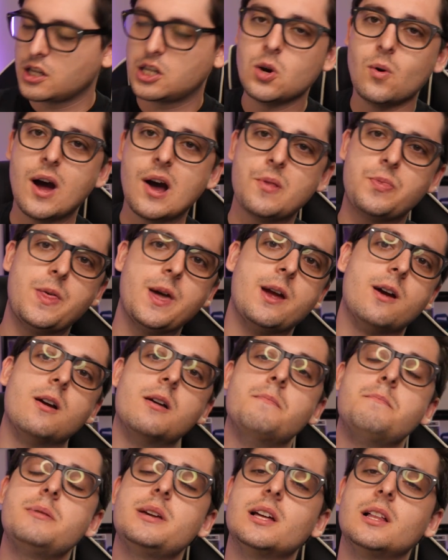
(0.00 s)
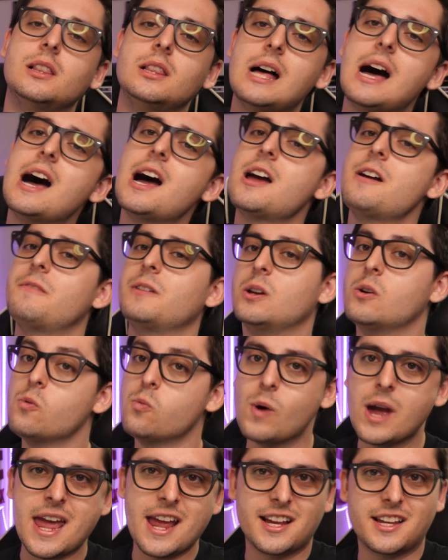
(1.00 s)
go out there and be alive and
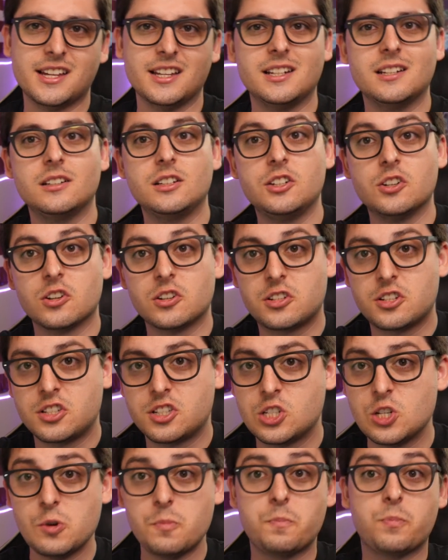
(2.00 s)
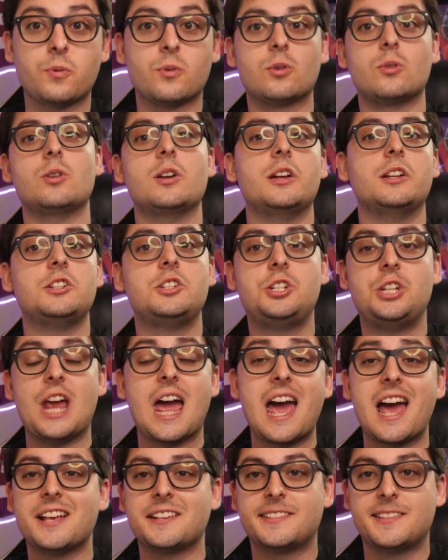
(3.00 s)
awake and you're super
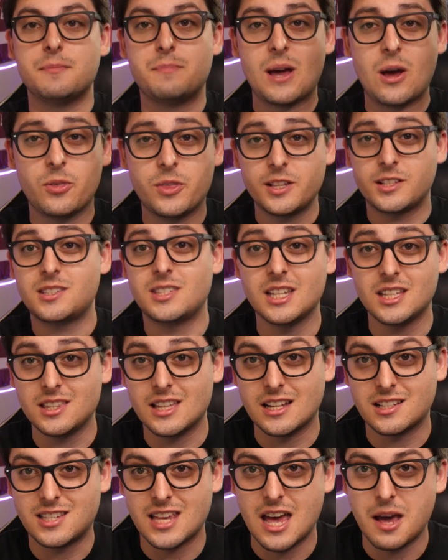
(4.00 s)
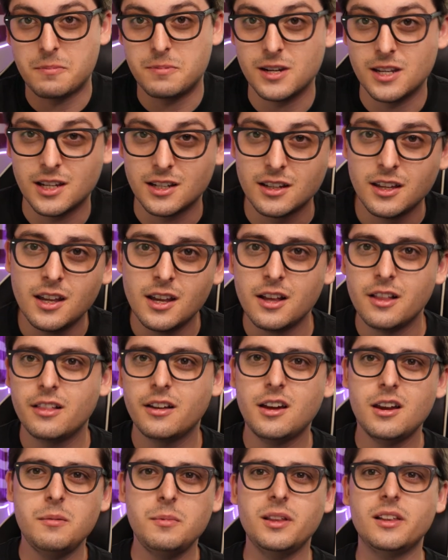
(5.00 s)
jazzed about this thing that's happening,
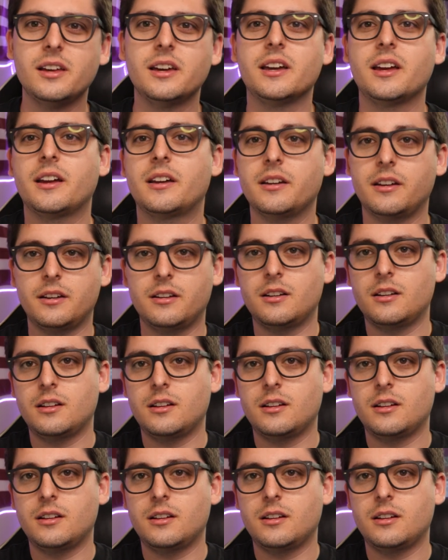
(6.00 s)
they're gonna be like,